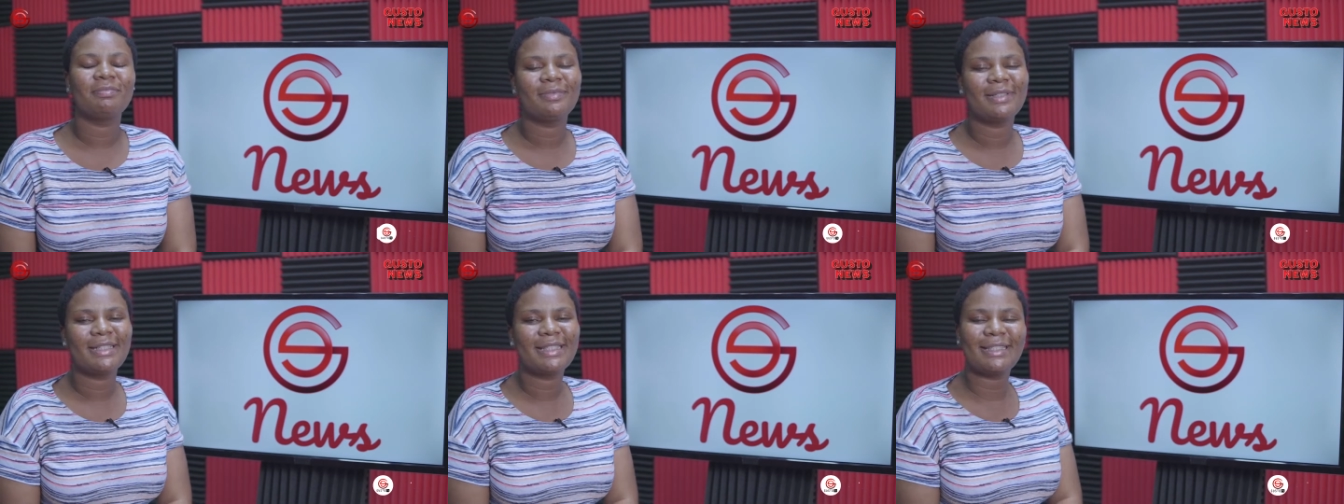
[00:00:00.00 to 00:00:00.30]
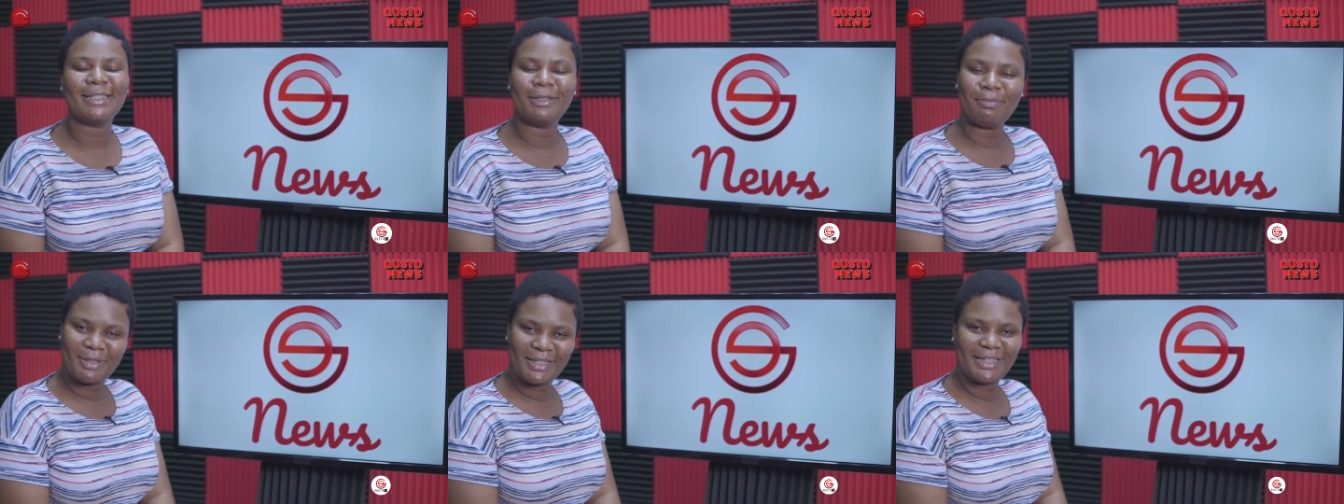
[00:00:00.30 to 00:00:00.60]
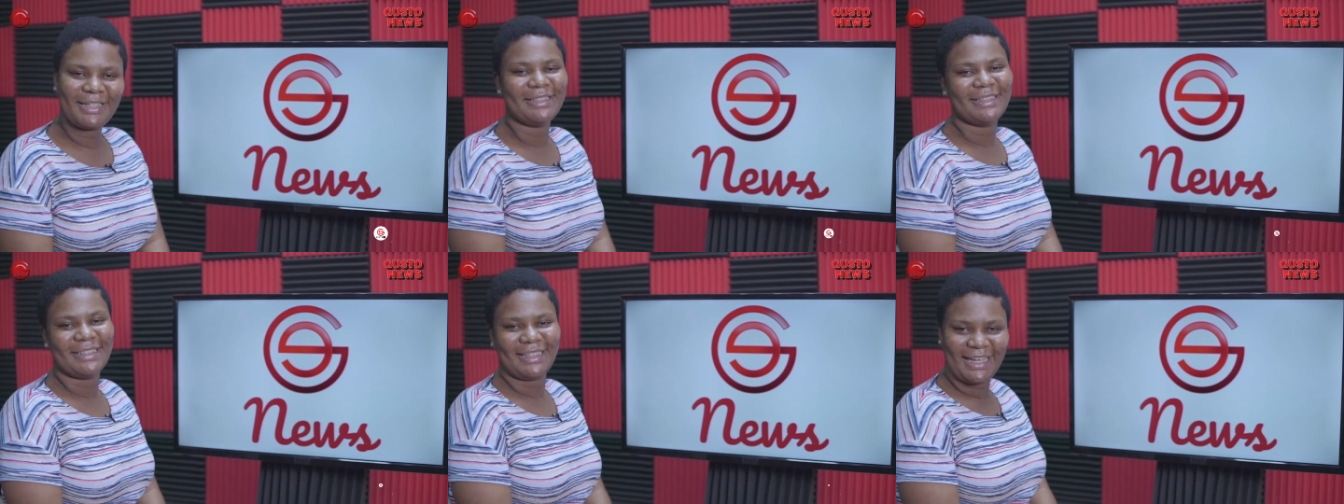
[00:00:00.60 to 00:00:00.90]

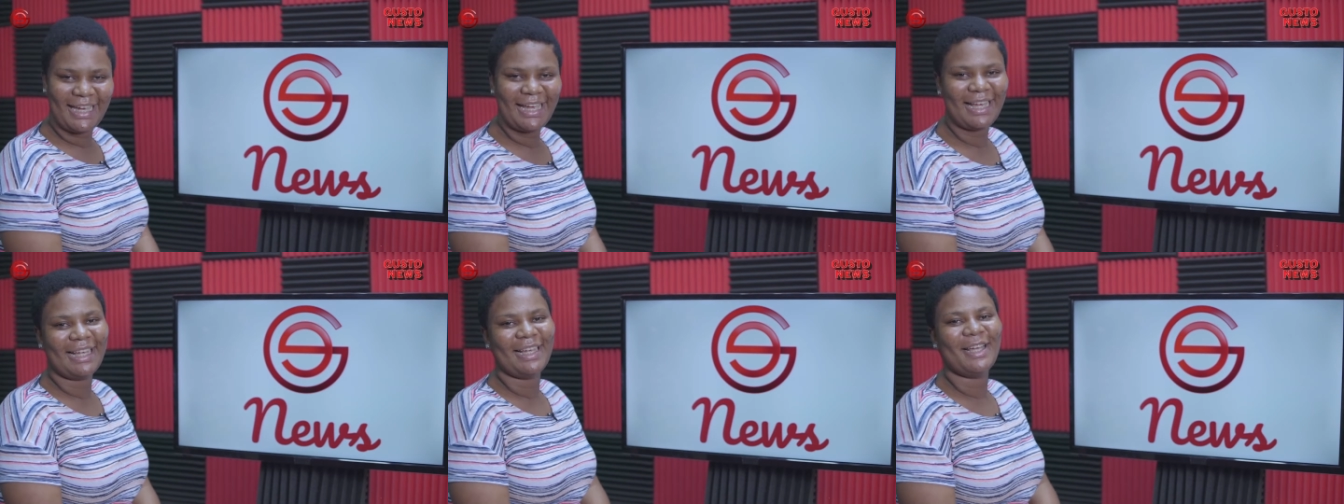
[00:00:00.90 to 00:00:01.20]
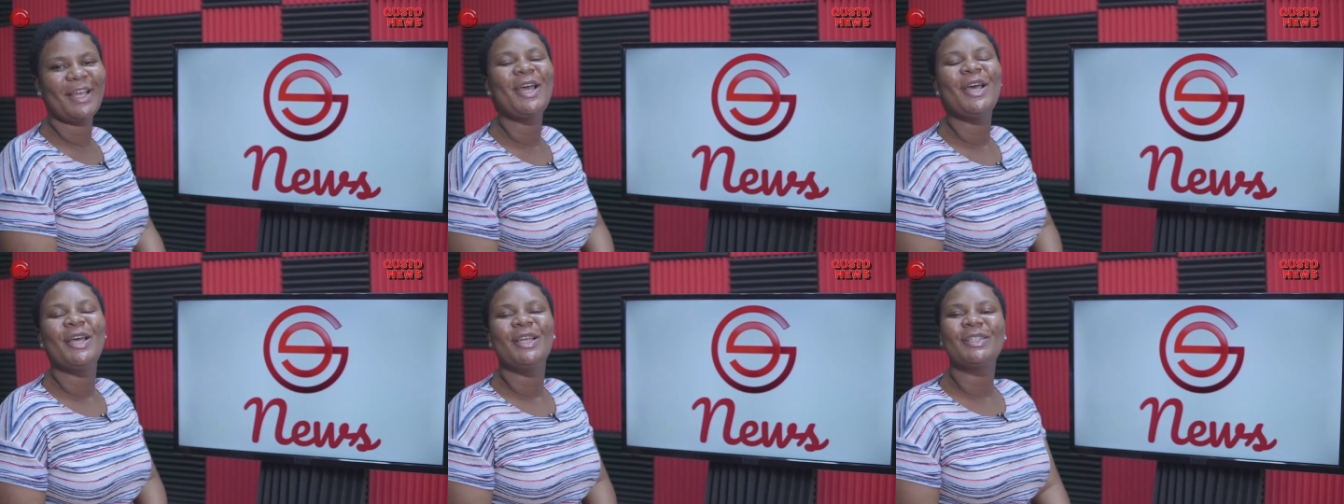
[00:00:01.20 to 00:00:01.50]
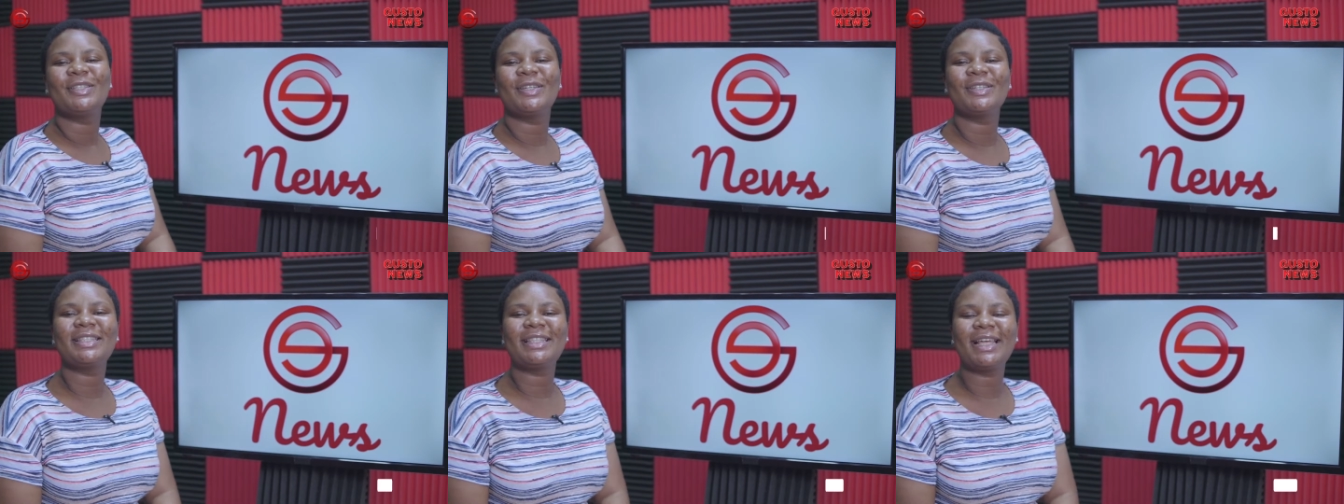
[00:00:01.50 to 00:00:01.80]
Simi. Yeah.
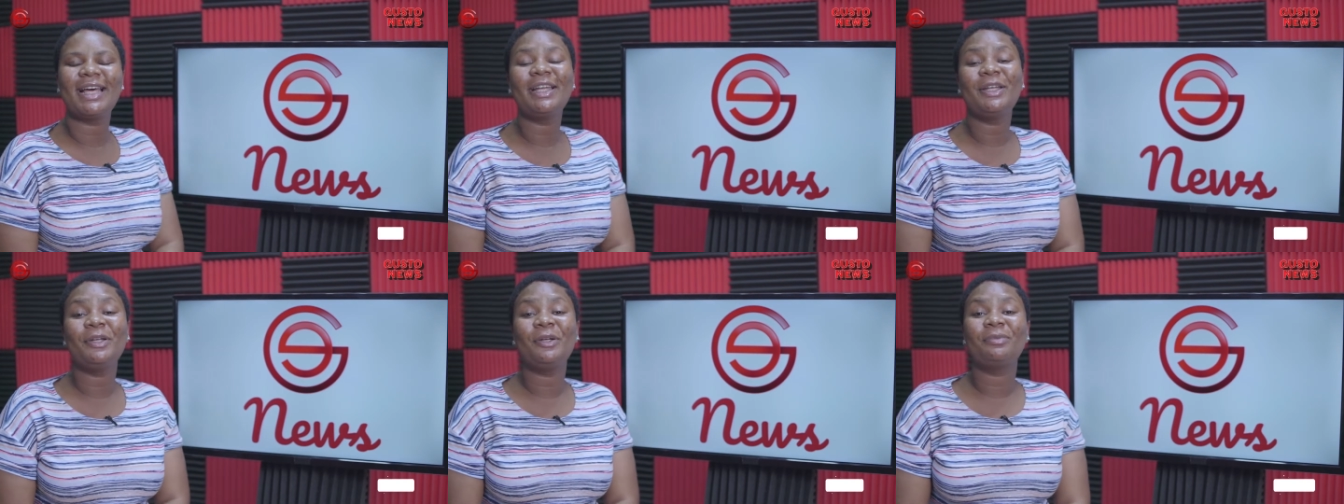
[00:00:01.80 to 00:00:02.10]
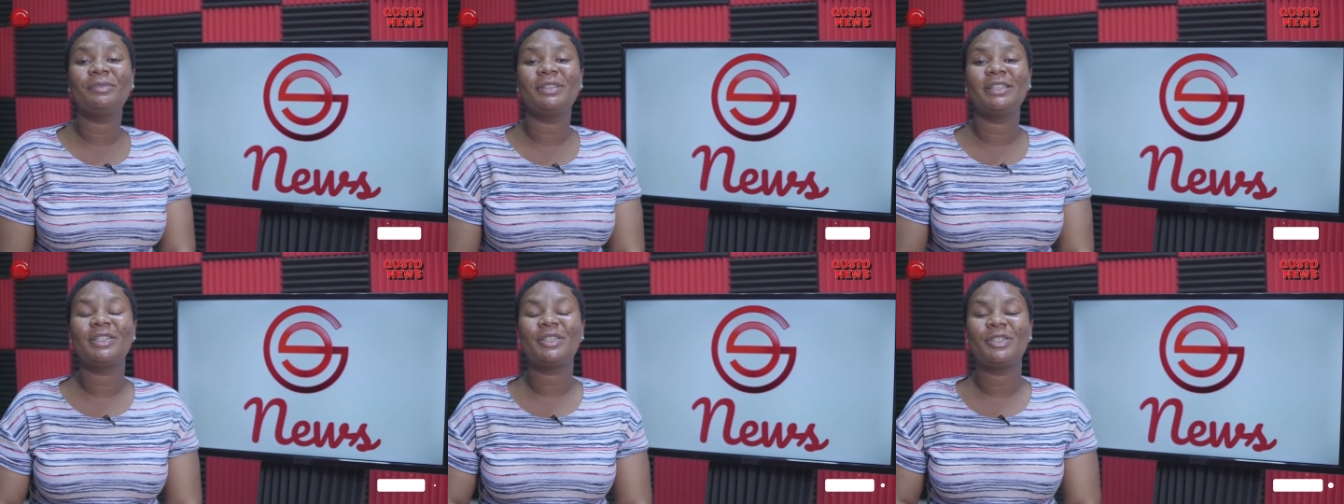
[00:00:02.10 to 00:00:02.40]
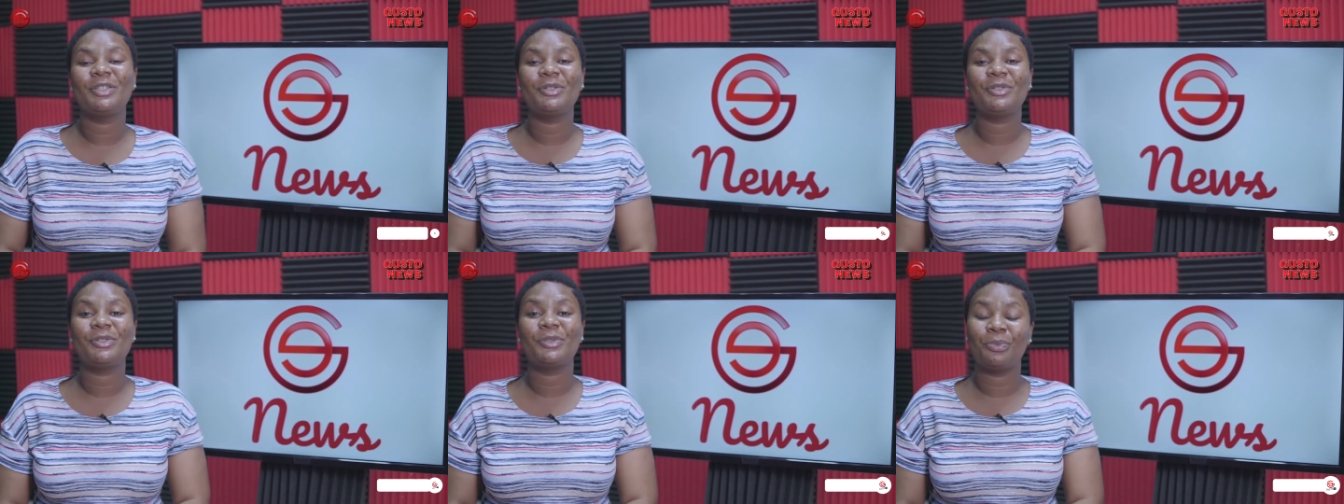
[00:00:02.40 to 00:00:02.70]
So starting off
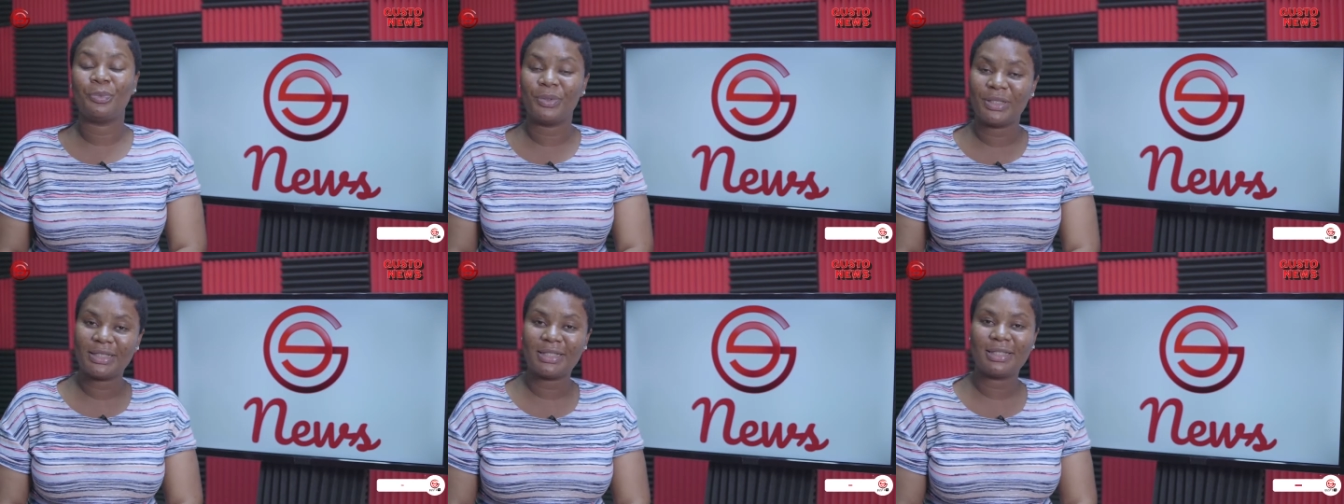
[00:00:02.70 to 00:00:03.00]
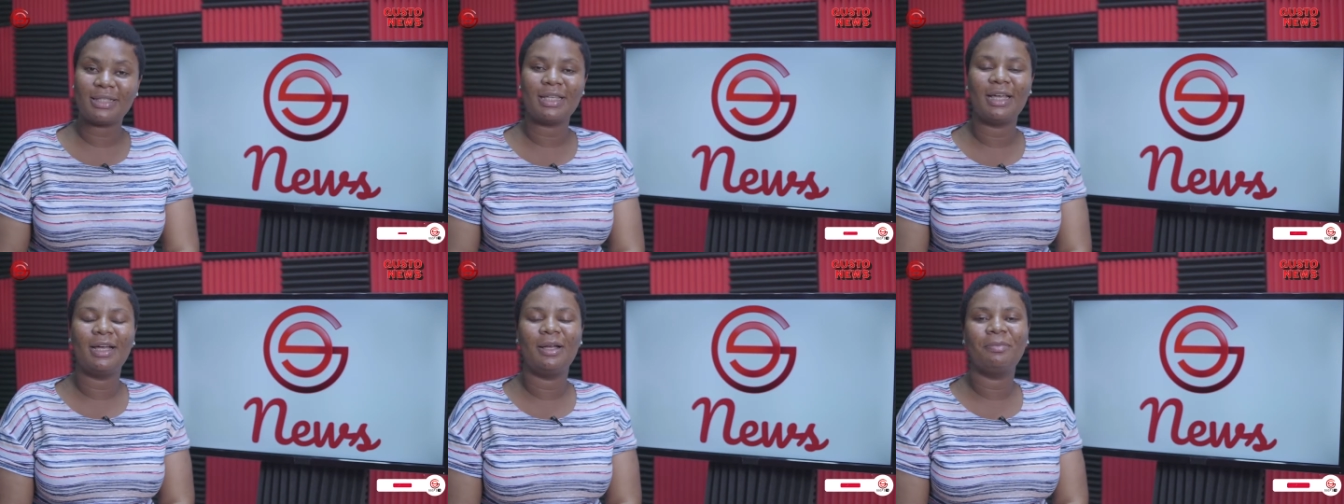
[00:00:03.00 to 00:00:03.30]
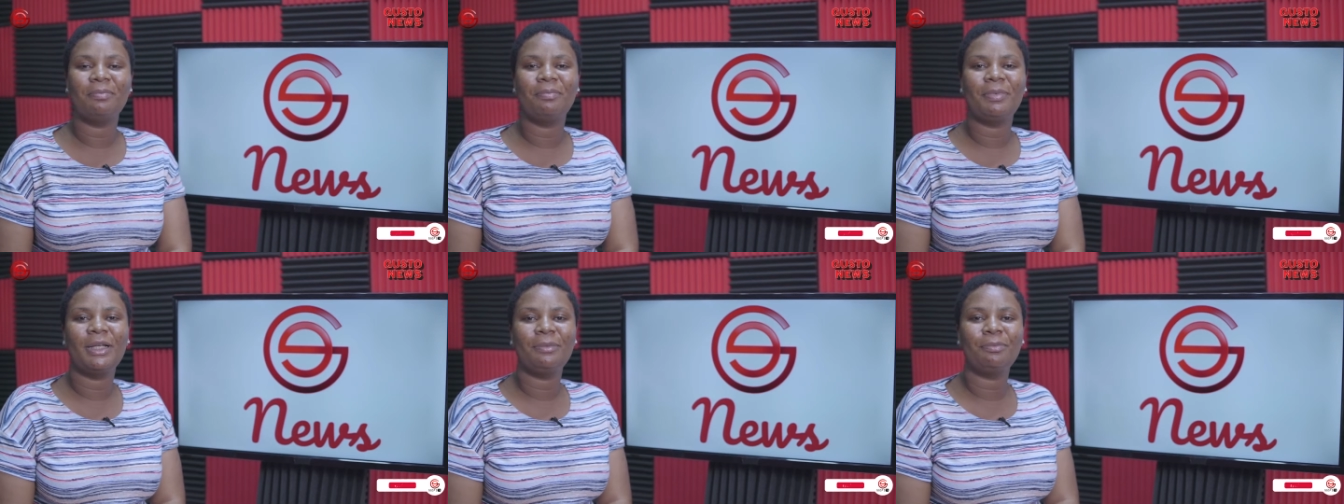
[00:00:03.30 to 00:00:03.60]
this news with
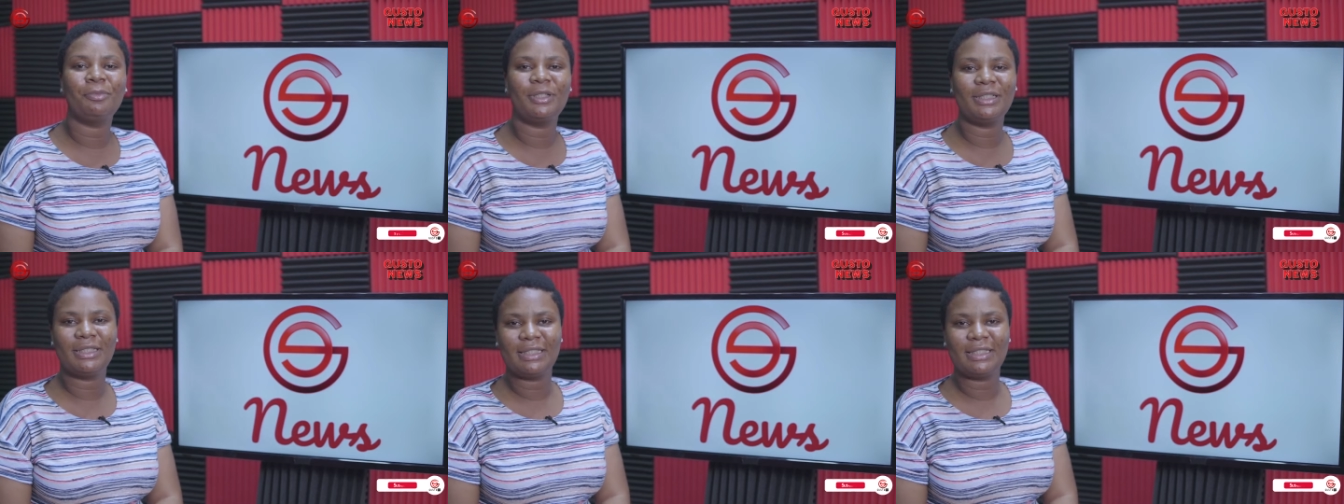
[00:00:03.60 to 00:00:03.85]
um, Bad Boy